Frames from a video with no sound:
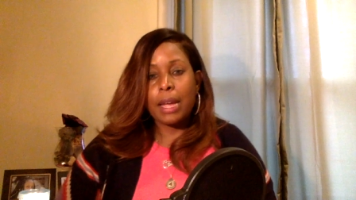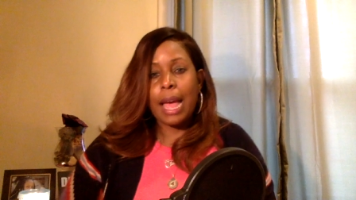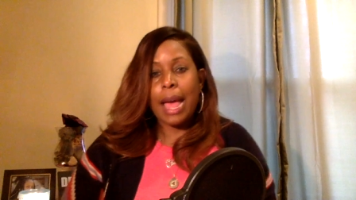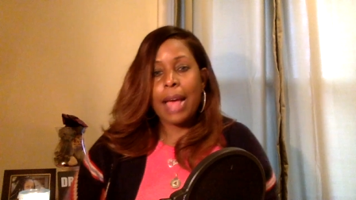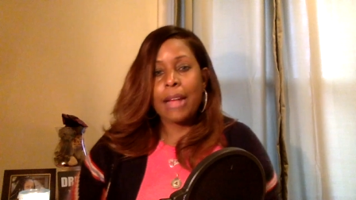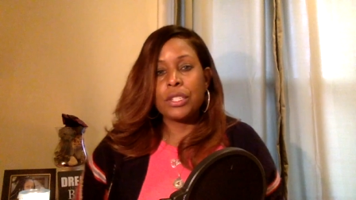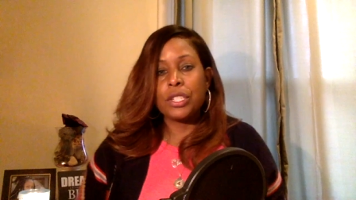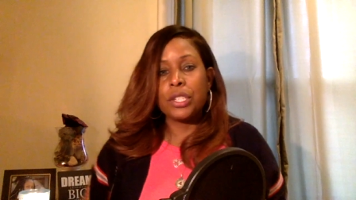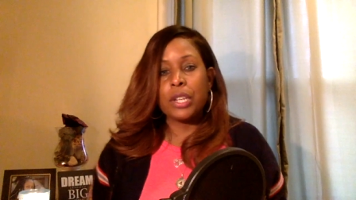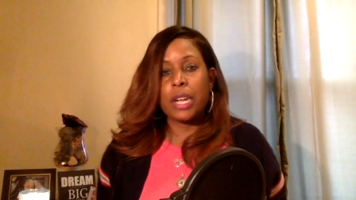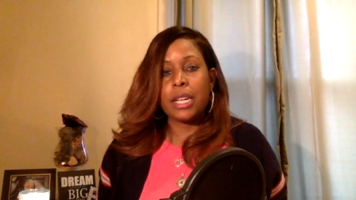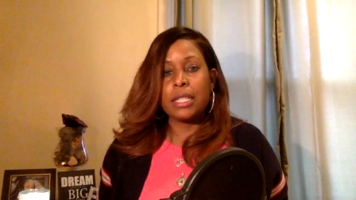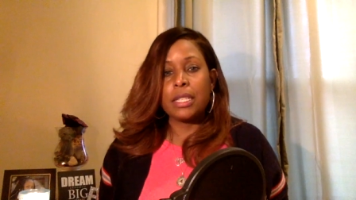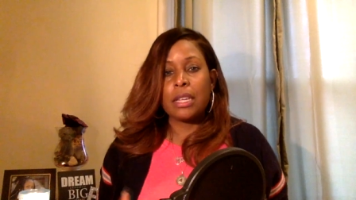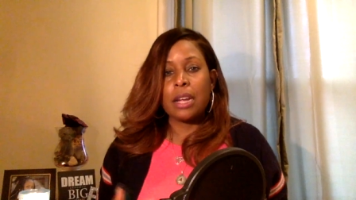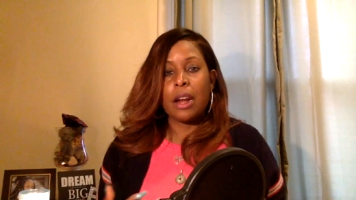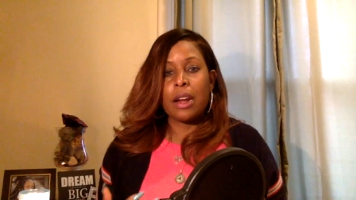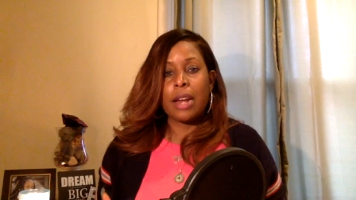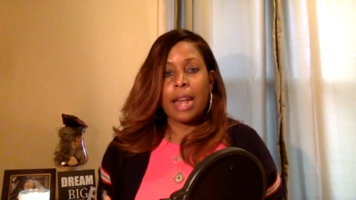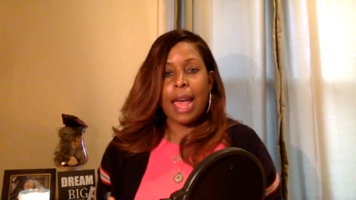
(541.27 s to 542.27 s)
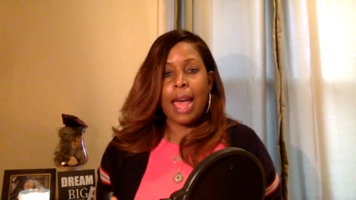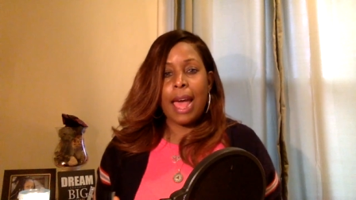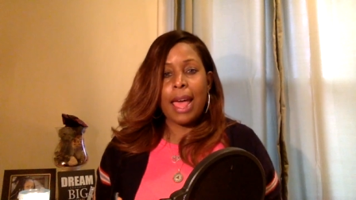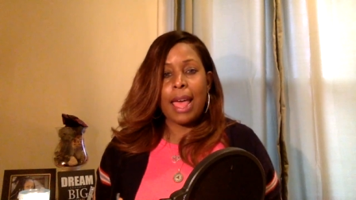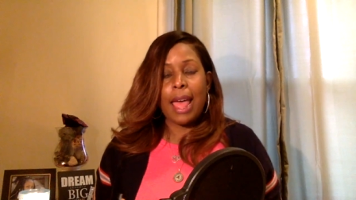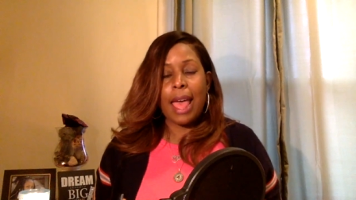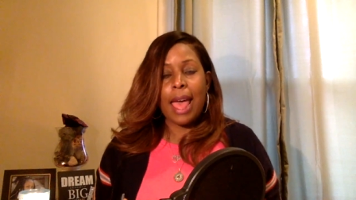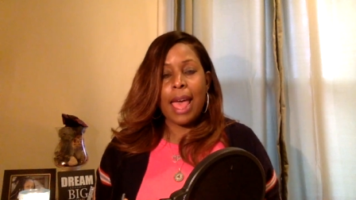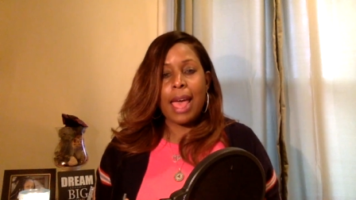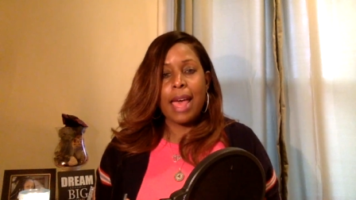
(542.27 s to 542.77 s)
constraints are not
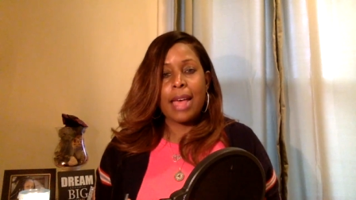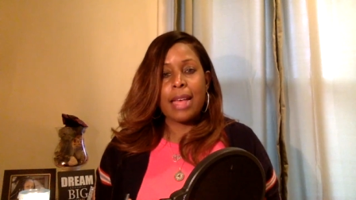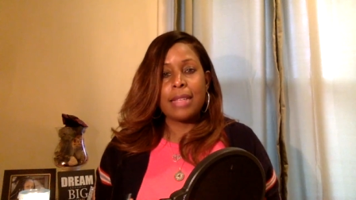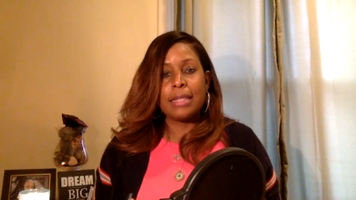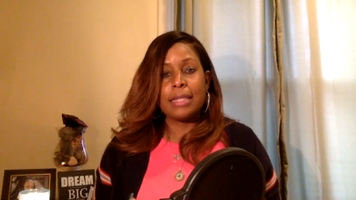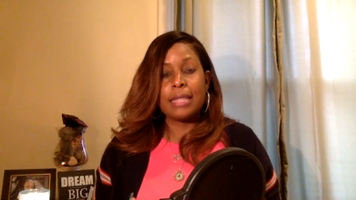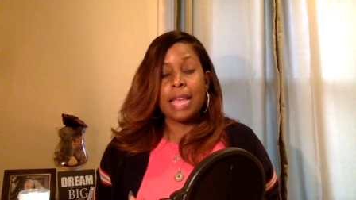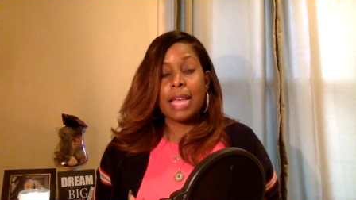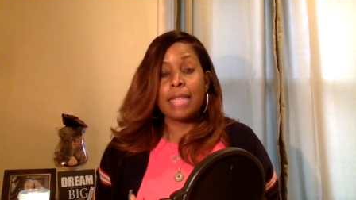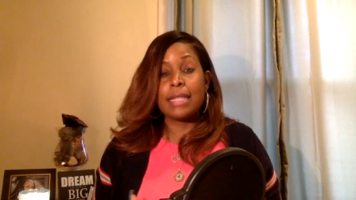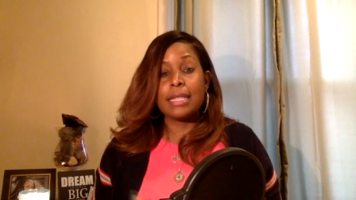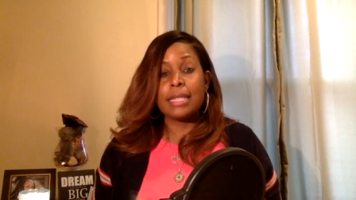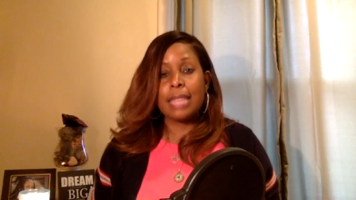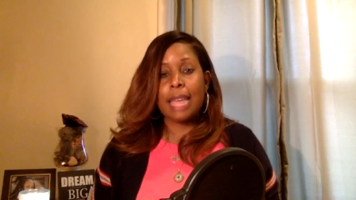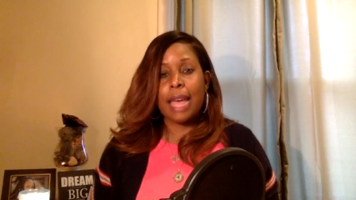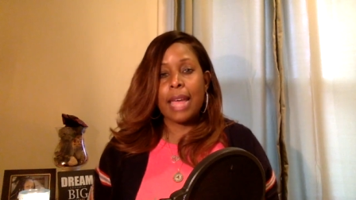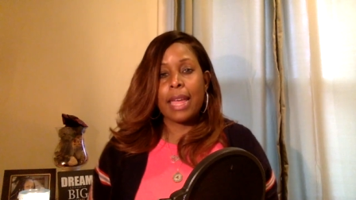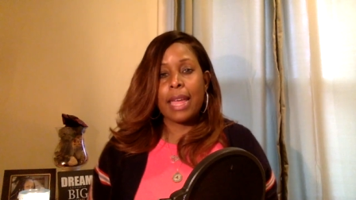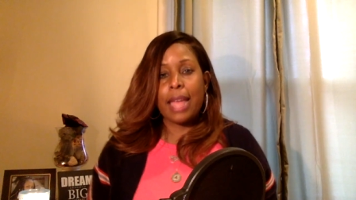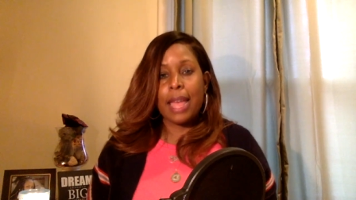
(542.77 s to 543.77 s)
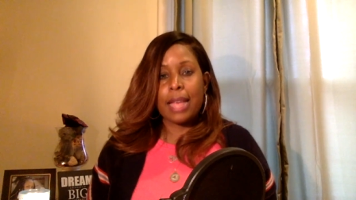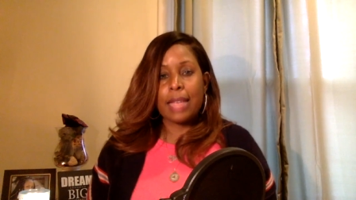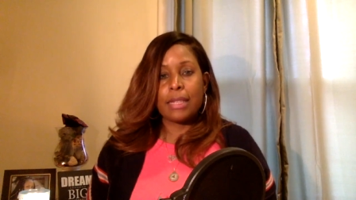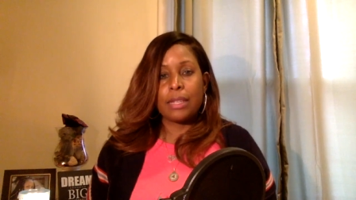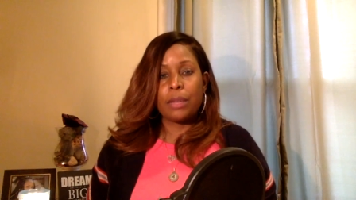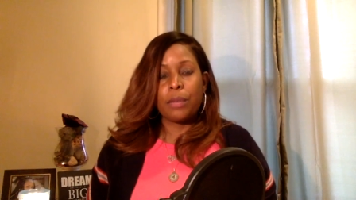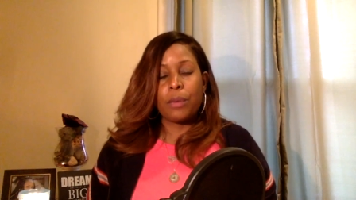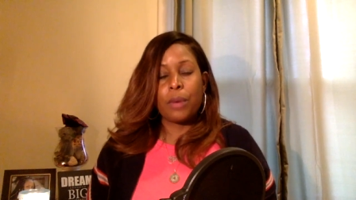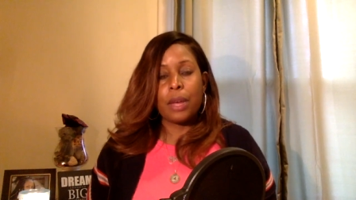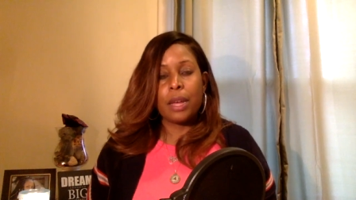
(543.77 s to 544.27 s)
as tight as
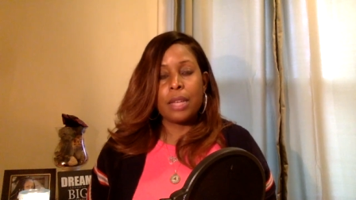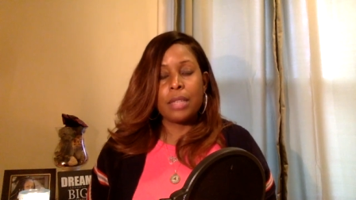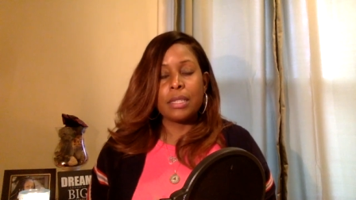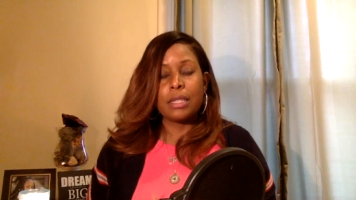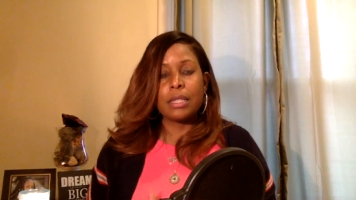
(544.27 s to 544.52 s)
it was.